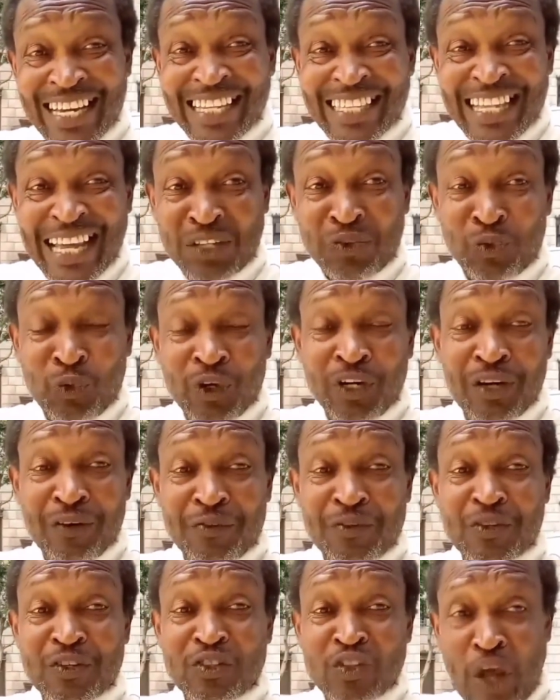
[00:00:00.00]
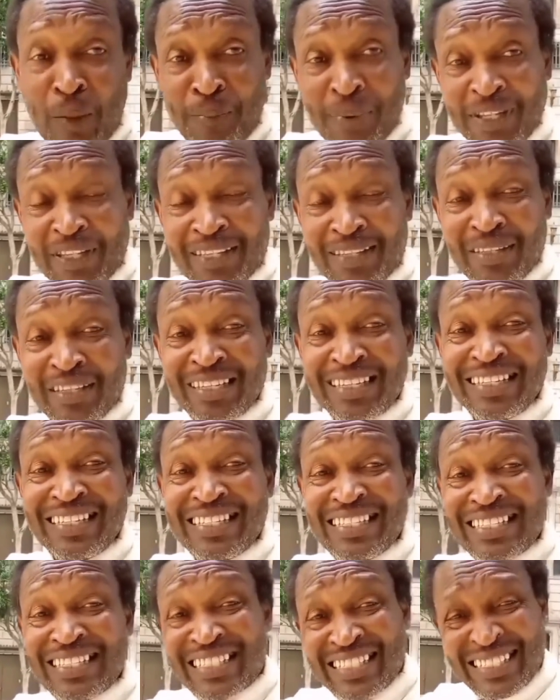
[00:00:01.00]
that would have stopped it
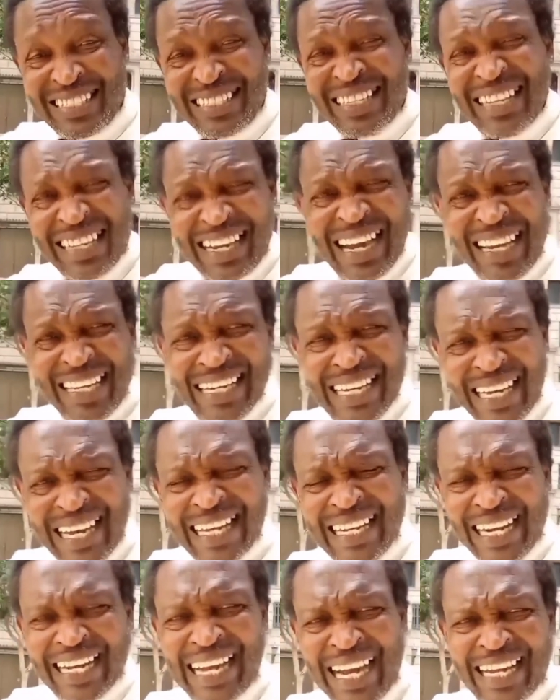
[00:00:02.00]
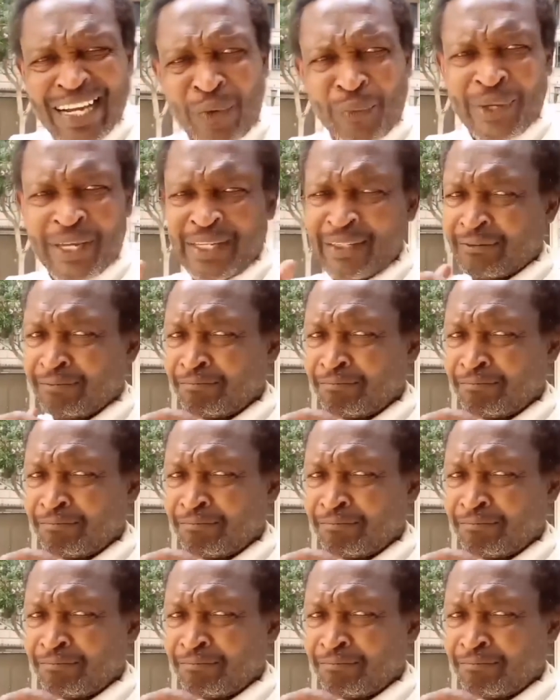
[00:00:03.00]
in a kind of way,